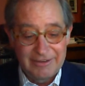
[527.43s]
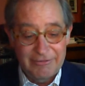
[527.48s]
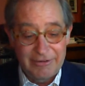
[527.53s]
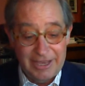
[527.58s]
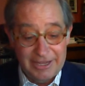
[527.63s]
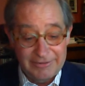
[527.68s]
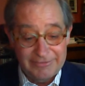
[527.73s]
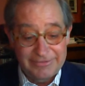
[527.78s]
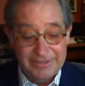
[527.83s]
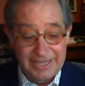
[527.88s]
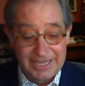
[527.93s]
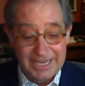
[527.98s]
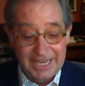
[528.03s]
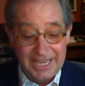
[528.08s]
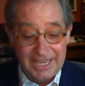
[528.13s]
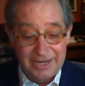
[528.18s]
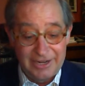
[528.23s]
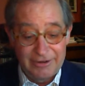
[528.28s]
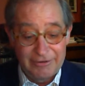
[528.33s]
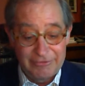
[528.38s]

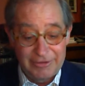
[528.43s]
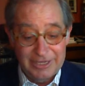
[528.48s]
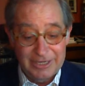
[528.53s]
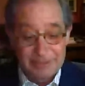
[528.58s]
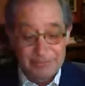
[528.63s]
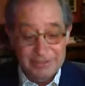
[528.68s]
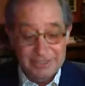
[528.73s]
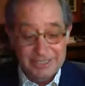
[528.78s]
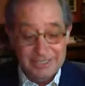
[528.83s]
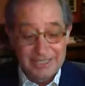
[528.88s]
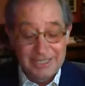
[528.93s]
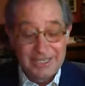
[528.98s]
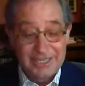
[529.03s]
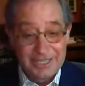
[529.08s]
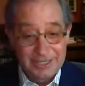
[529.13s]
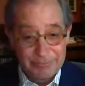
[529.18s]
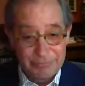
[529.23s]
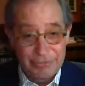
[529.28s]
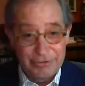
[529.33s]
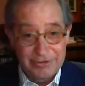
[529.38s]
gratifying and incredibly
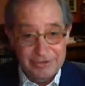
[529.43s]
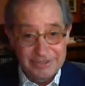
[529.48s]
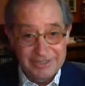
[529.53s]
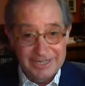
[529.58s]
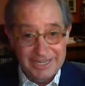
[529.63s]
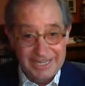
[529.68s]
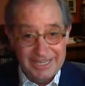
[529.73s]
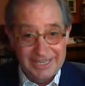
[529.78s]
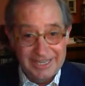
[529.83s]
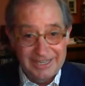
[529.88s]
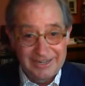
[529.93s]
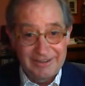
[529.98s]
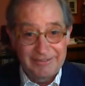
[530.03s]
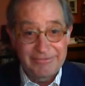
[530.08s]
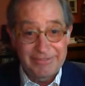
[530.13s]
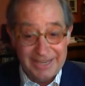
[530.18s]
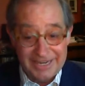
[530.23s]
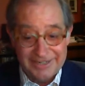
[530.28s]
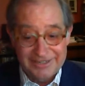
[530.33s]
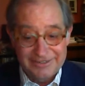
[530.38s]
important and
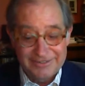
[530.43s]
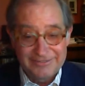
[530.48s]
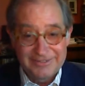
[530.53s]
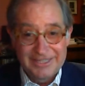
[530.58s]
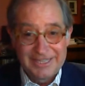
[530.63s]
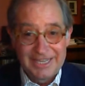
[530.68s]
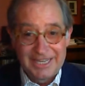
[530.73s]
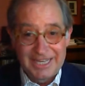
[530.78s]
effective.